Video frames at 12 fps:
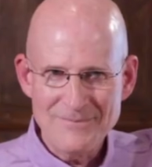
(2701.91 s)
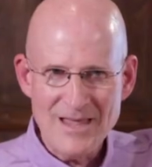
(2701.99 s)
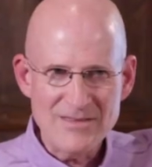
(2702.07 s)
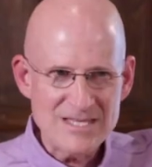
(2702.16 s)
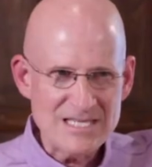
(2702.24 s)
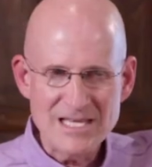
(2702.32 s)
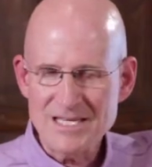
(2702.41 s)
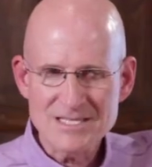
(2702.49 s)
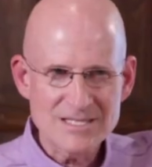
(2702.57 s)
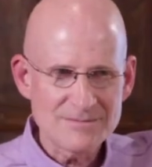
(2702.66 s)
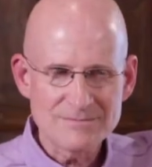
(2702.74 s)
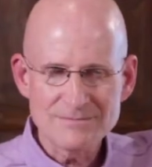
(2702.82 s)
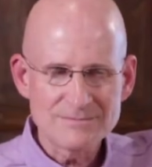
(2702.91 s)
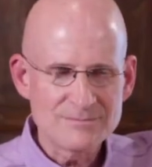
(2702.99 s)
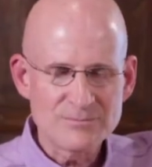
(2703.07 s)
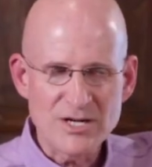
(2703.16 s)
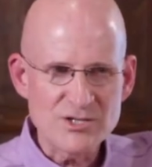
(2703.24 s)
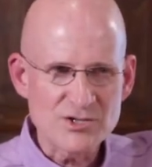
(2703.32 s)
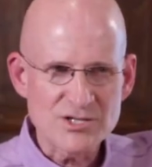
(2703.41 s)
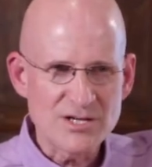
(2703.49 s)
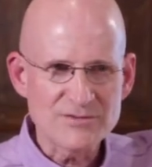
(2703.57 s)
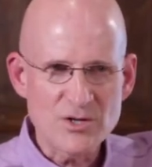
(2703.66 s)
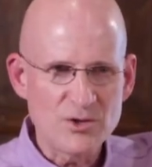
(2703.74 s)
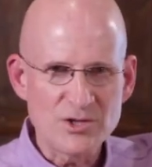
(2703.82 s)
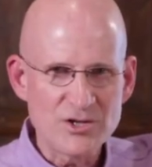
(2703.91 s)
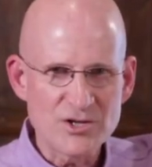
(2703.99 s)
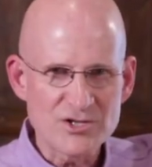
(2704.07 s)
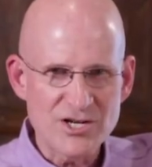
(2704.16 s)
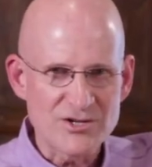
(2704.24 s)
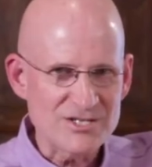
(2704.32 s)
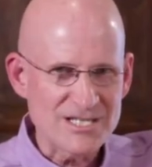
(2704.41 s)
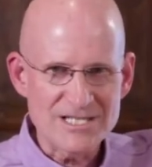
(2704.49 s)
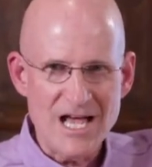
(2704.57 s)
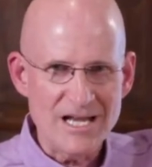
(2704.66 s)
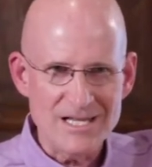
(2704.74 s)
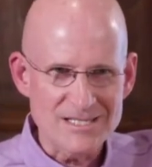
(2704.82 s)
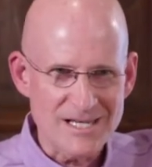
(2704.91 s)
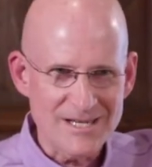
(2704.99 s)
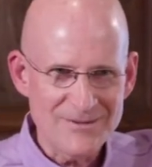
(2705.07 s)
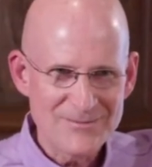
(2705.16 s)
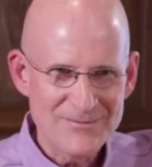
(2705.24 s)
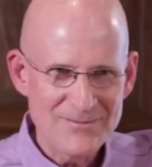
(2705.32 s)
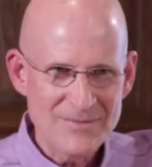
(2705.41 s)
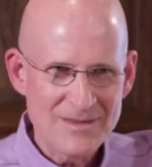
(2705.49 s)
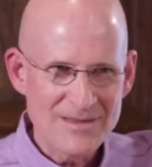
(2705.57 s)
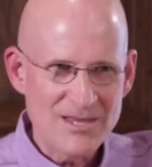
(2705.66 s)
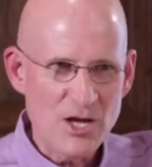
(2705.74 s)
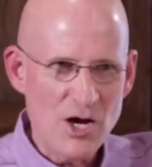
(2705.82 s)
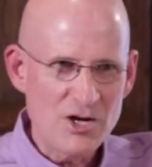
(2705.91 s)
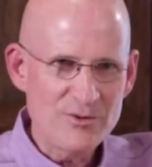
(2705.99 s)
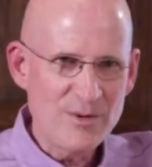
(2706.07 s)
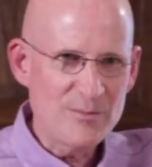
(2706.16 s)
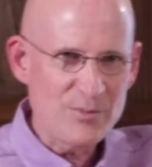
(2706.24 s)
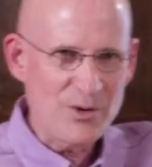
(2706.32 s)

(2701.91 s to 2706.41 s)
Now this list, brace yourselves. Hold on to your chairs. It's not easy. The autoimmune